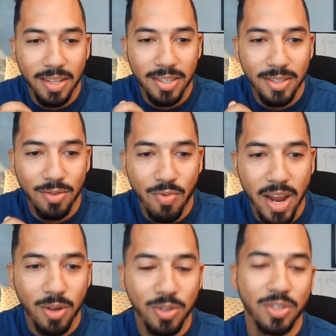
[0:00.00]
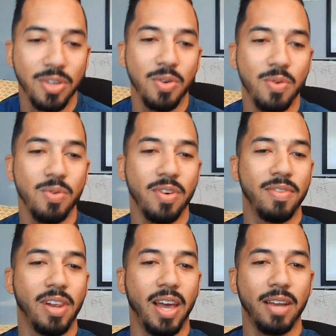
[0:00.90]
This is round 2 of
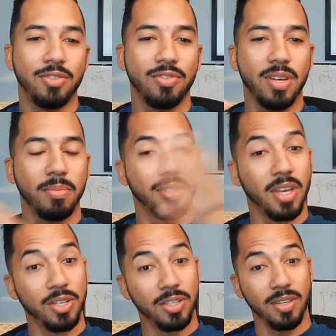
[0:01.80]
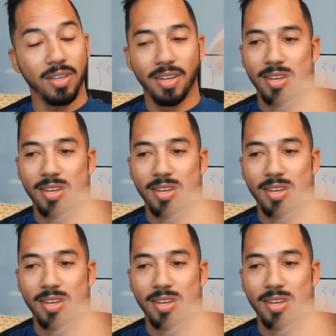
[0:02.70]
the live stream session.